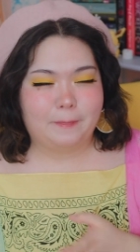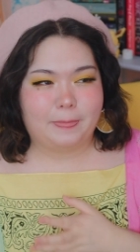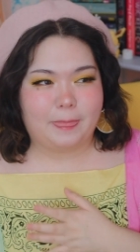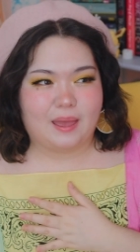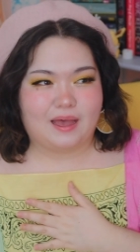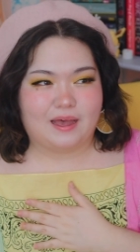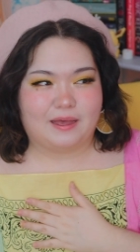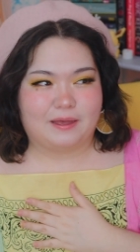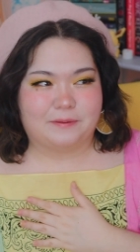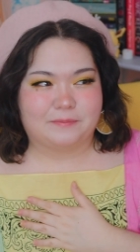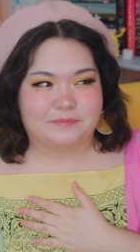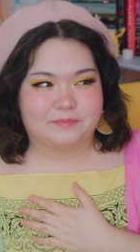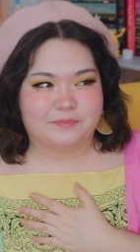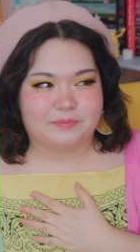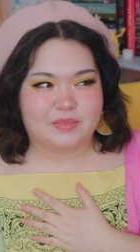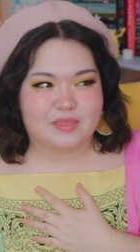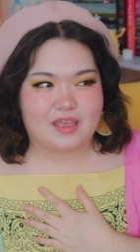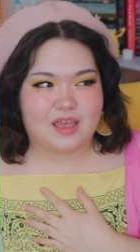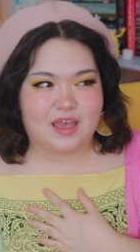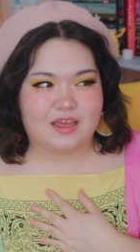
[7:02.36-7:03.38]
um,
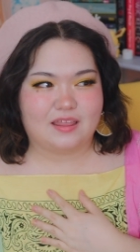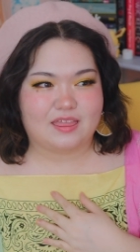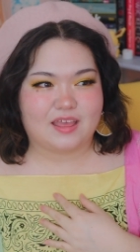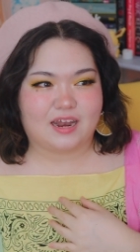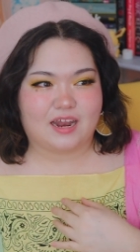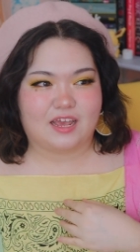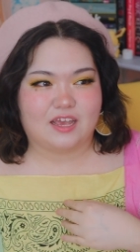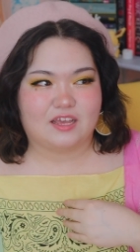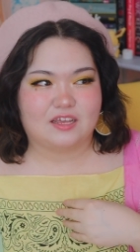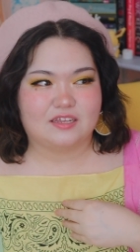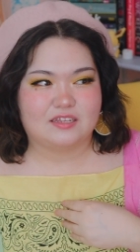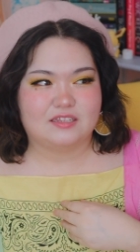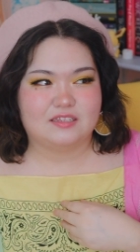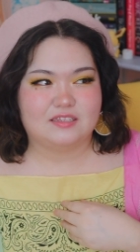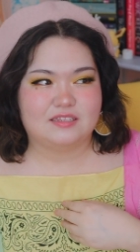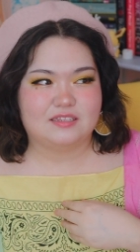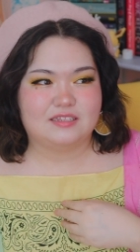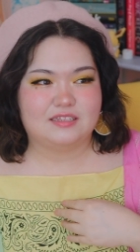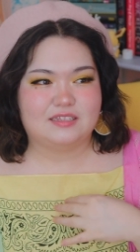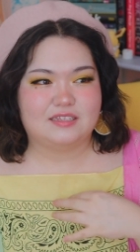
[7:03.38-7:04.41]
and that I
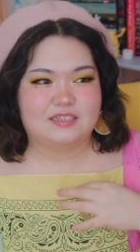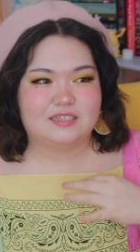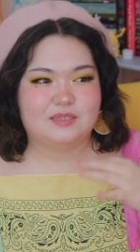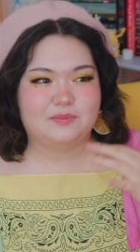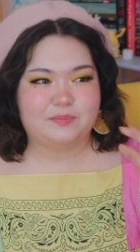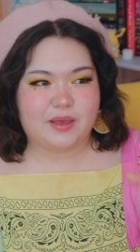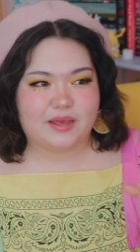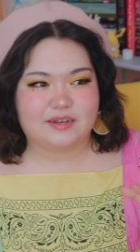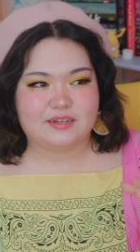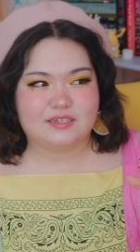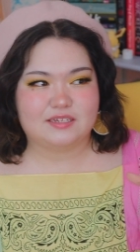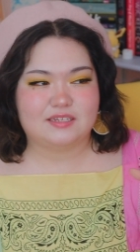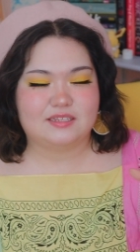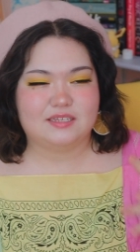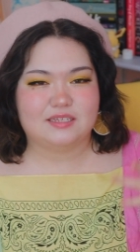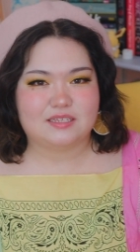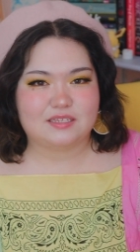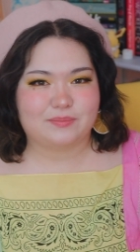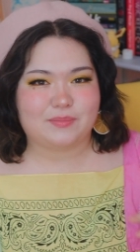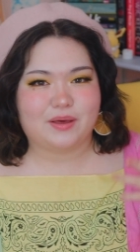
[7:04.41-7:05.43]
spent
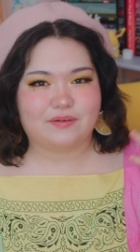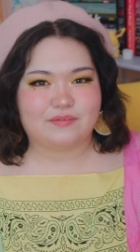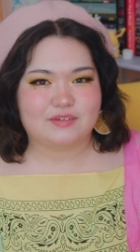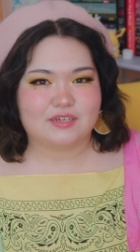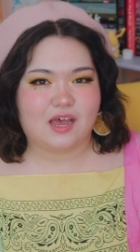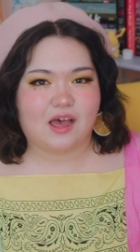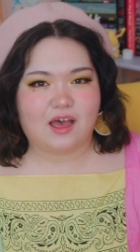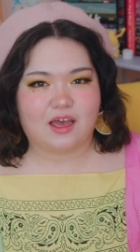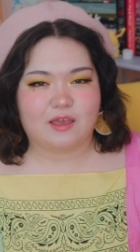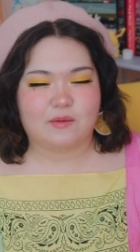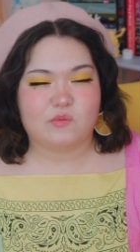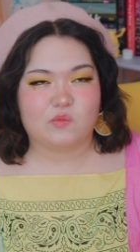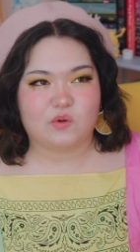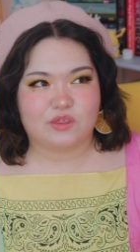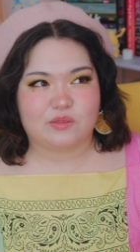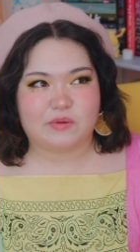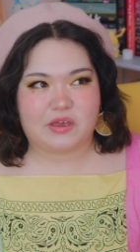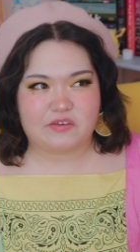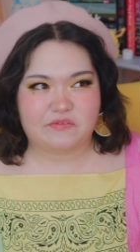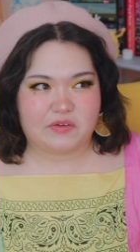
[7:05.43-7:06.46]
this amount of time
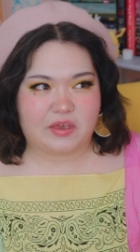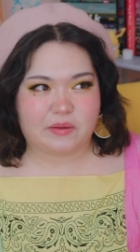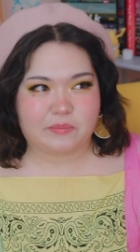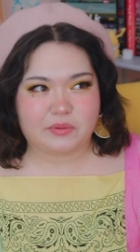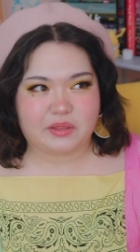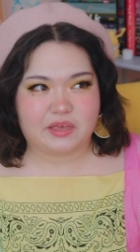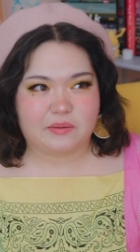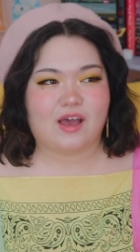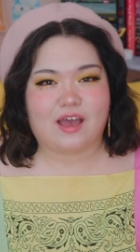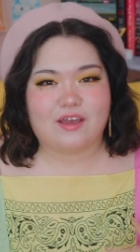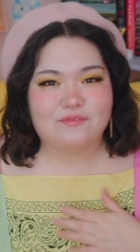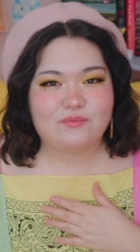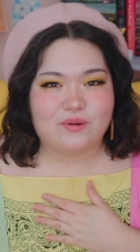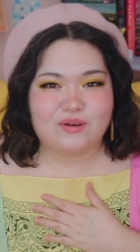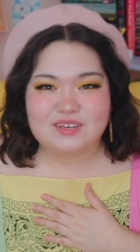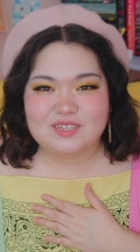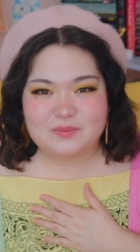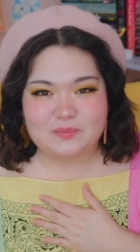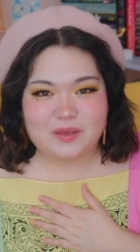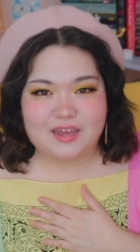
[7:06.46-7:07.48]
with my family. I've
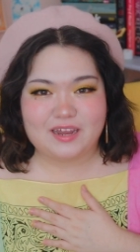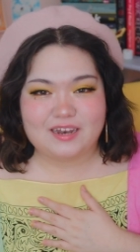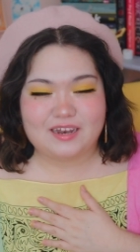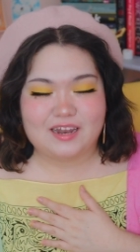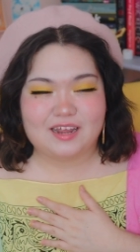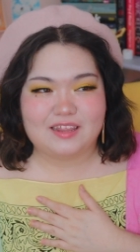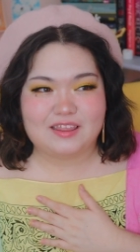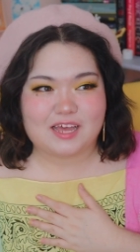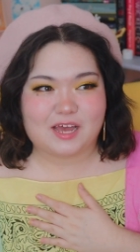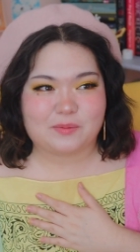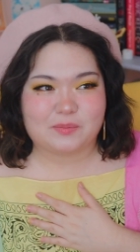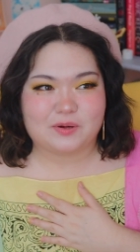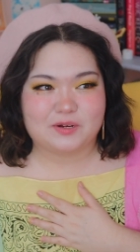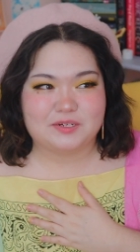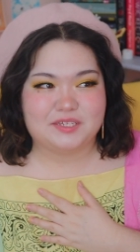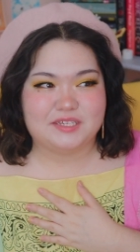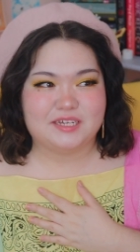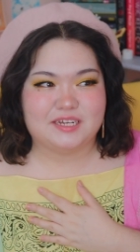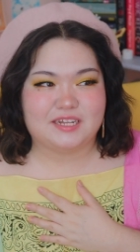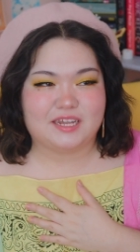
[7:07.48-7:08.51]
always been that
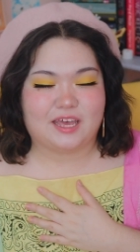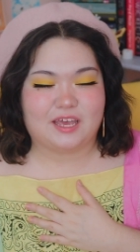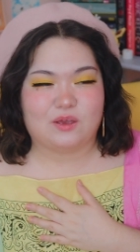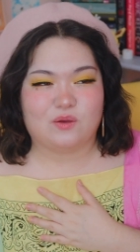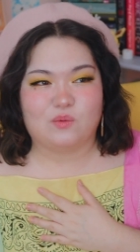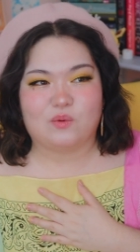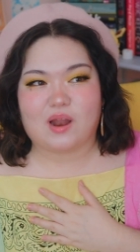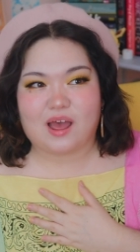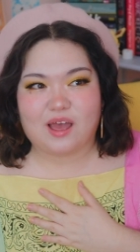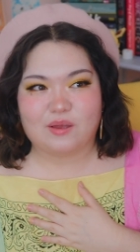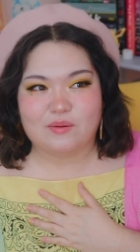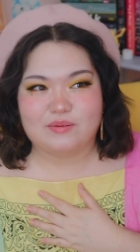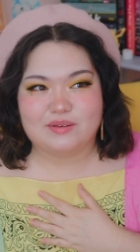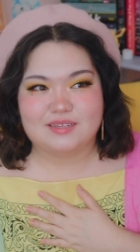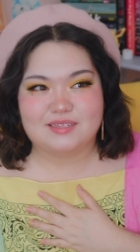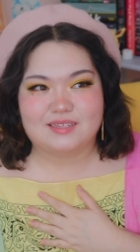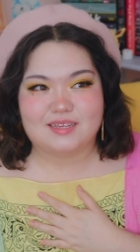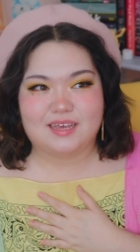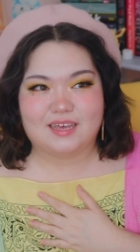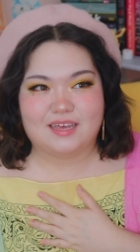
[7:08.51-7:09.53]
person like when I
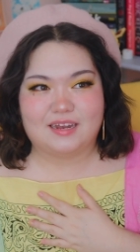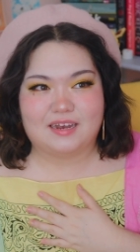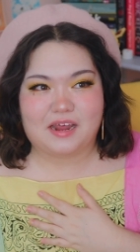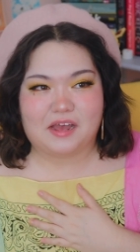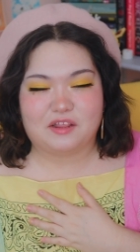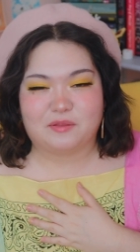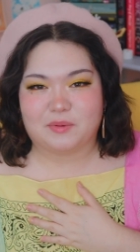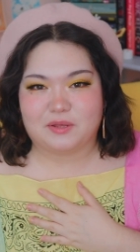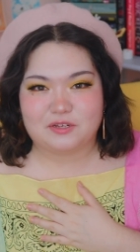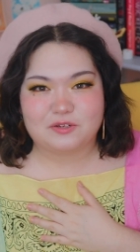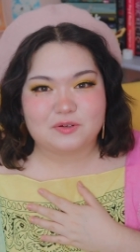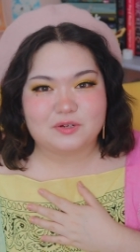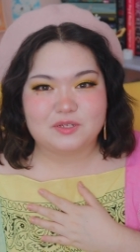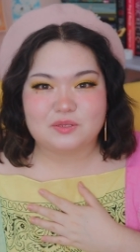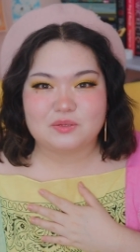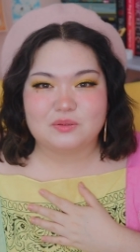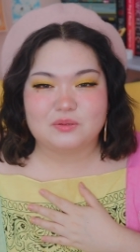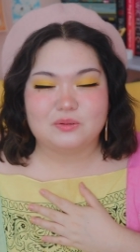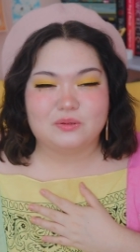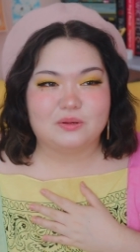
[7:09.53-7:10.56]
was in elementary
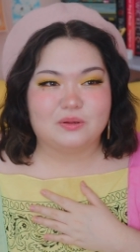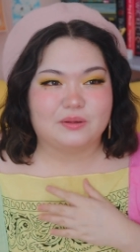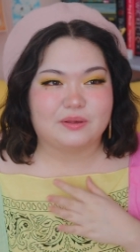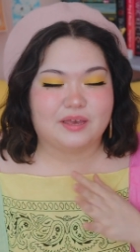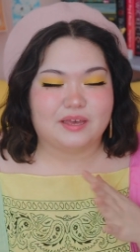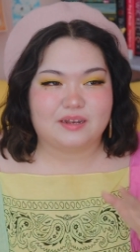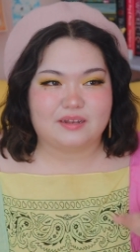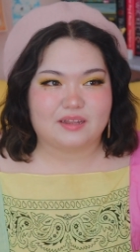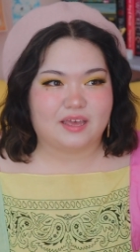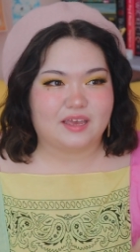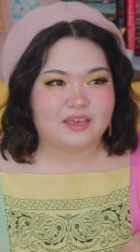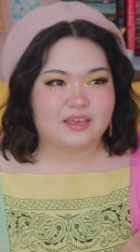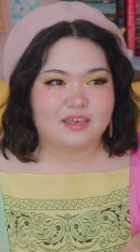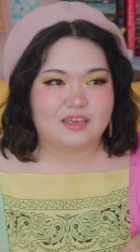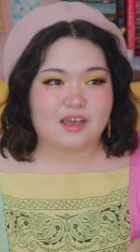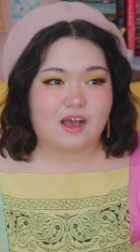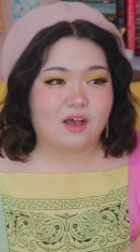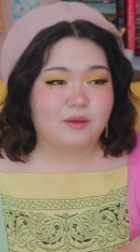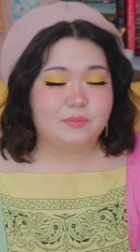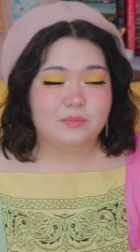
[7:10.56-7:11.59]
school and like
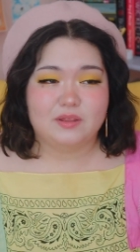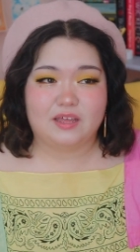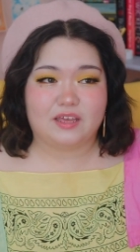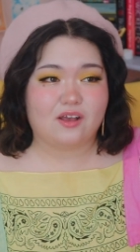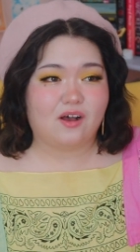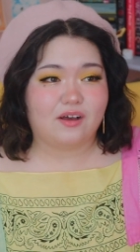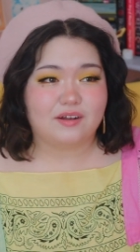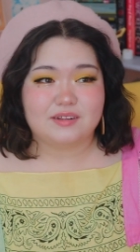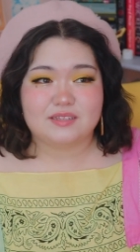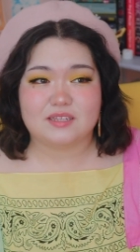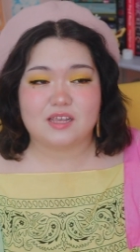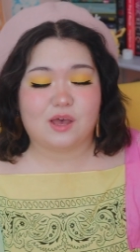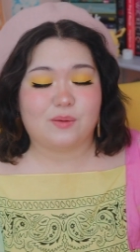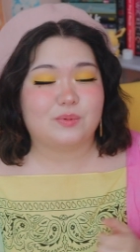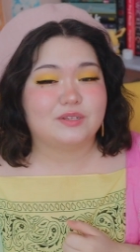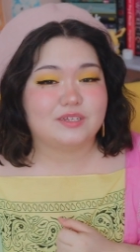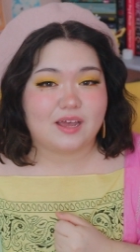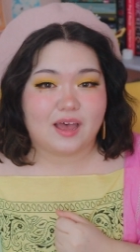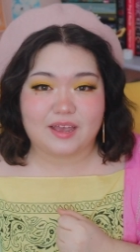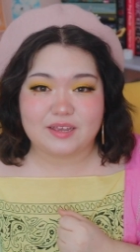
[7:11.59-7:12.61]
up like honestly up
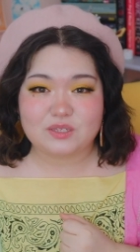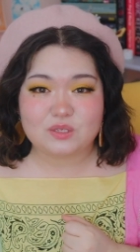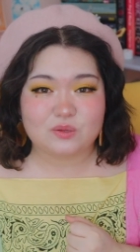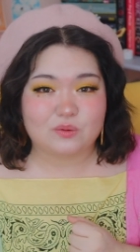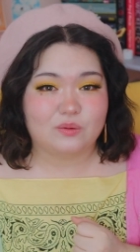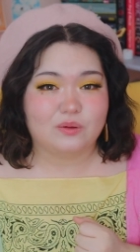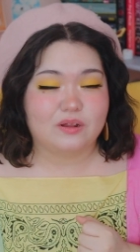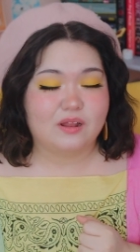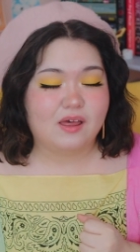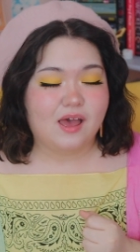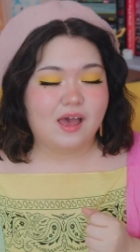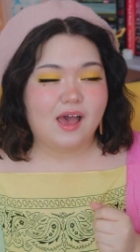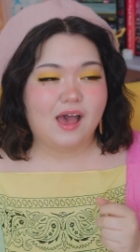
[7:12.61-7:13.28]
into high school.